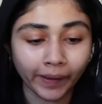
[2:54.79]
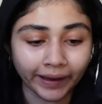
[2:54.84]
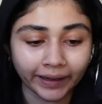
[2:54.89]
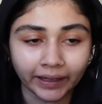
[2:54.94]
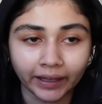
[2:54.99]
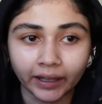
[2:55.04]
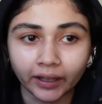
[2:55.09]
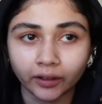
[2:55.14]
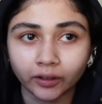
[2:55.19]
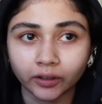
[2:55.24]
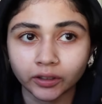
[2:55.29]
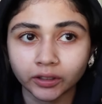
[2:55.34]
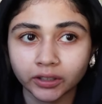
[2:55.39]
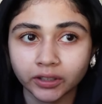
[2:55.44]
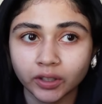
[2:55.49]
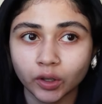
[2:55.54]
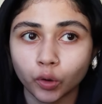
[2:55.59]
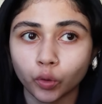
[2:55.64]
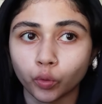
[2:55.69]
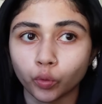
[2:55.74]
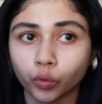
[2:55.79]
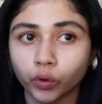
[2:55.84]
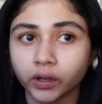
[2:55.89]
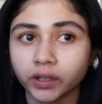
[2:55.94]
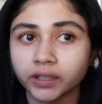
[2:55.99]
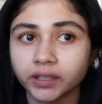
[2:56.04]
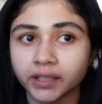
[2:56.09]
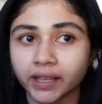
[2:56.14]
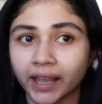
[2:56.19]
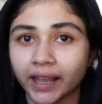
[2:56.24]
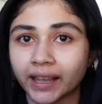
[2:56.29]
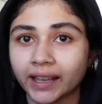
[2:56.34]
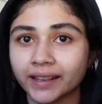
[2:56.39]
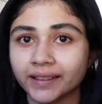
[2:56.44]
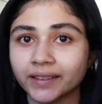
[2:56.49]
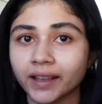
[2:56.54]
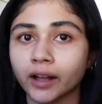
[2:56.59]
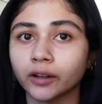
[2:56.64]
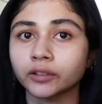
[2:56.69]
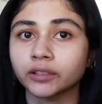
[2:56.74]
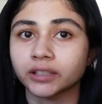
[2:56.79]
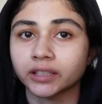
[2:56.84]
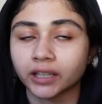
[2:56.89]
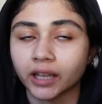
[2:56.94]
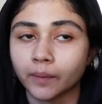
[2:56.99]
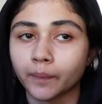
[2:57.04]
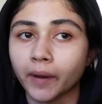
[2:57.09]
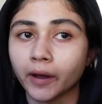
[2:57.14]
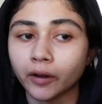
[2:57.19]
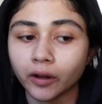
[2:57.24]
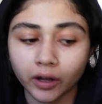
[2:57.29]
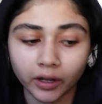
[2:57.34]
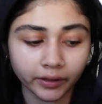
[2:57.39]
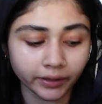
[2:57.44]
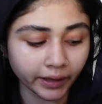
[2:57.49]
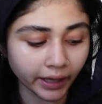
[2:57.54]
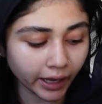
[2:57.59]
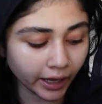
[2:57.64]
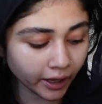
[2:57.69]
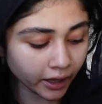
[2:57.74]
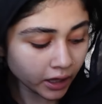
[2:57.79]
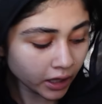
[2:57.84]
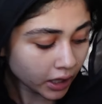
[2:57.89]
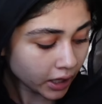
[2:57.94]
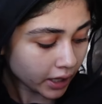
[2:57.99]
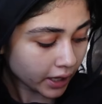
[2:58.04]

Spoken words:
my nails. Worst case, I'll skip out on that.